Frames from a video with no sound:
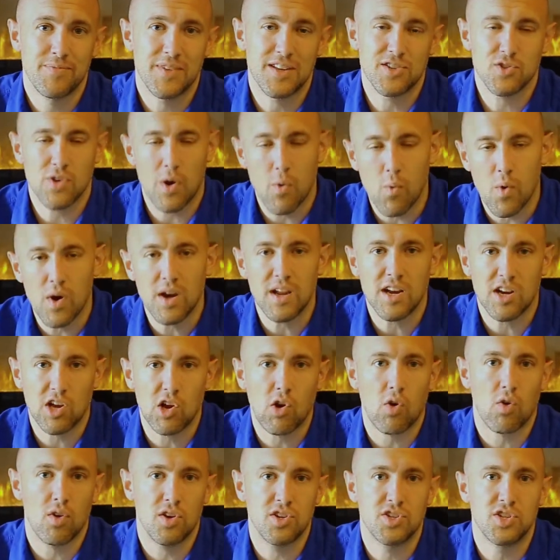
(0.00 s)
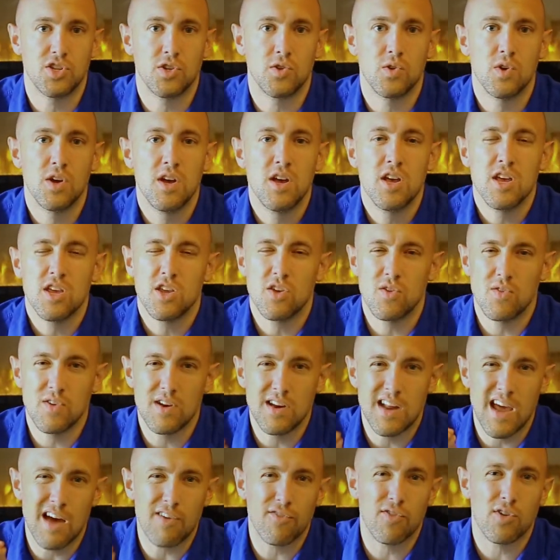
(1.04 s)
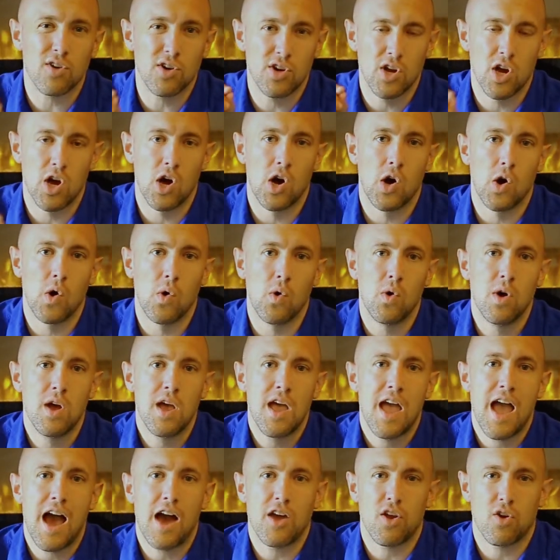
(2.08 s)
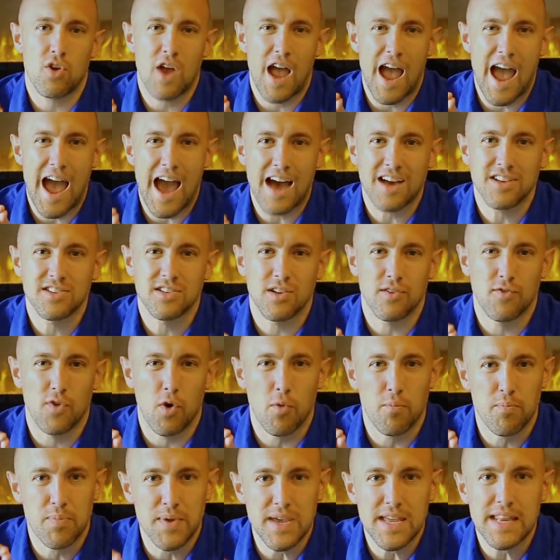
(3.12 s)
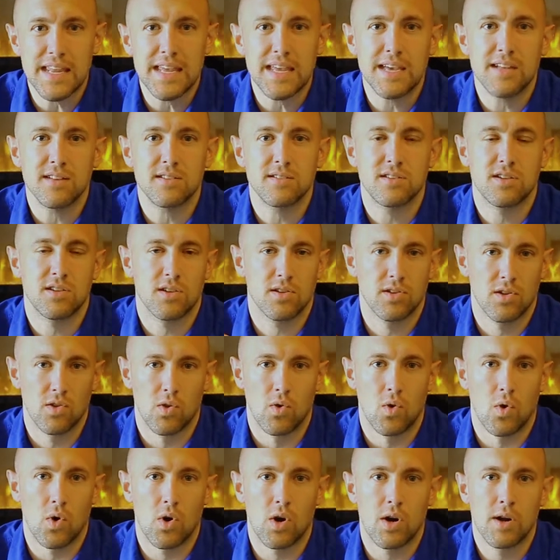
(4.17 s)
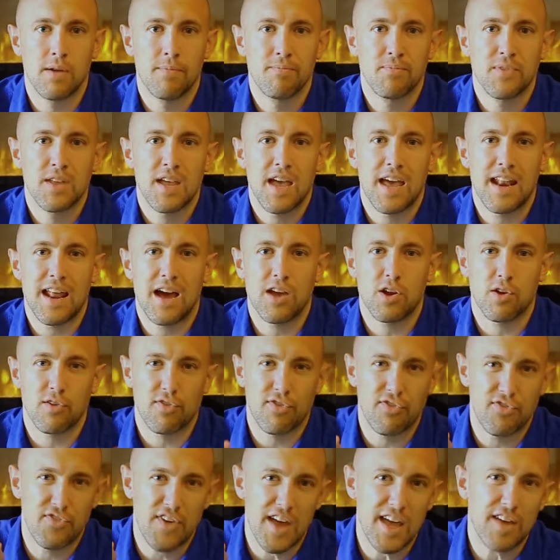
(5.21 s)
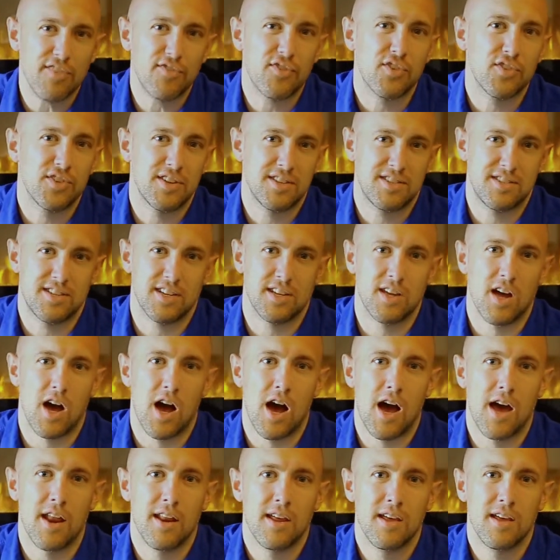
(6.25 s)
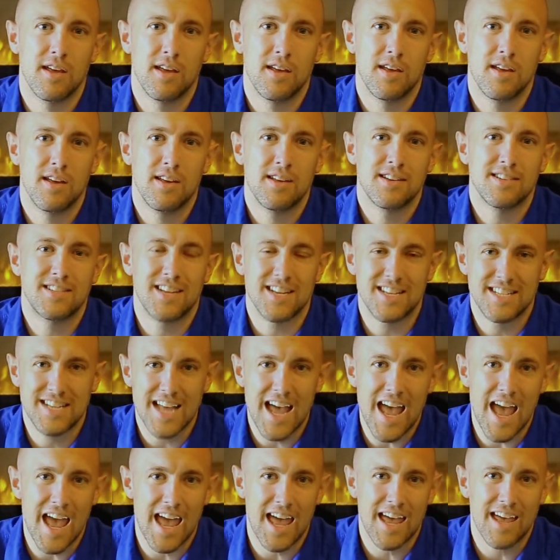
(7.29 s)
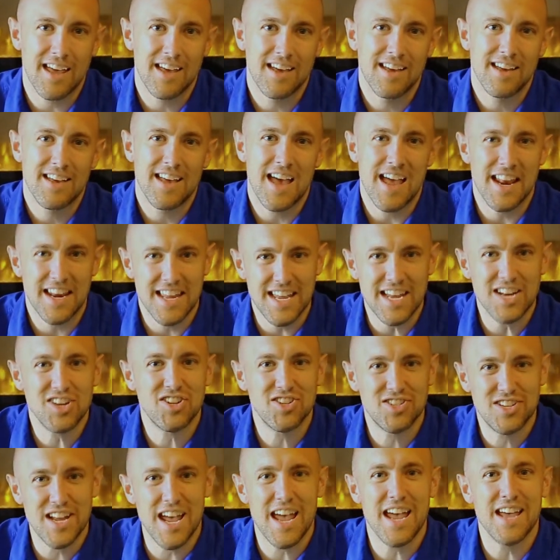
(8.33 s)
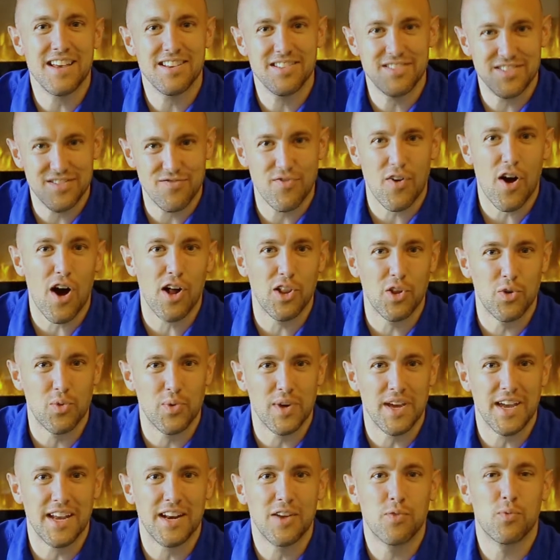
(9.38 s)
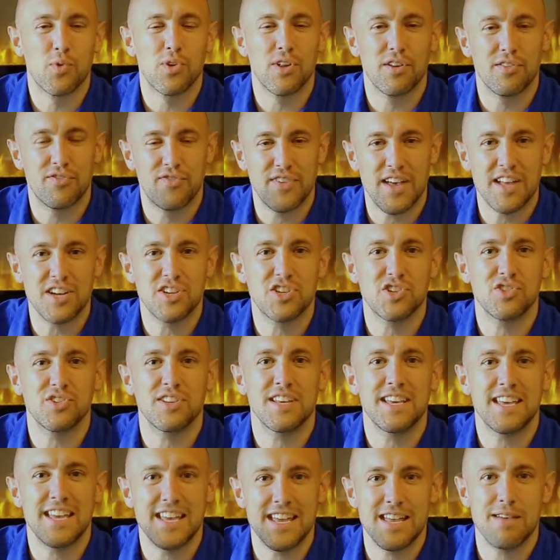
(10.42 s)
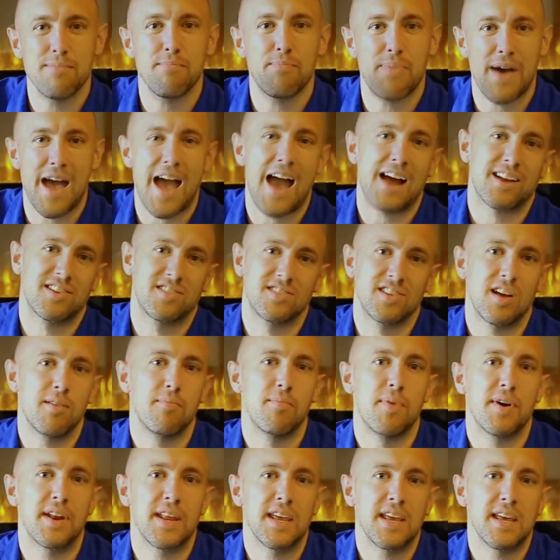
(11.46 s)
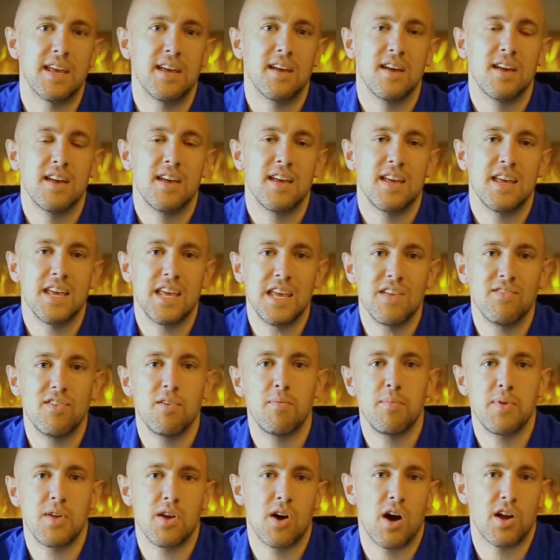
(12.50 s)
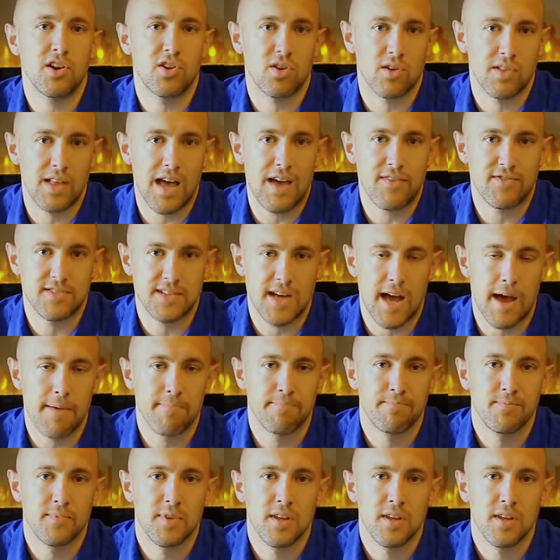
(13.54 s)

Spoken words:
And so I want to encourage you, you never know how your acts of obedience to the Lord and how your faithfulness to God today and each day following will eventually impact somebody even beyond your lifetime.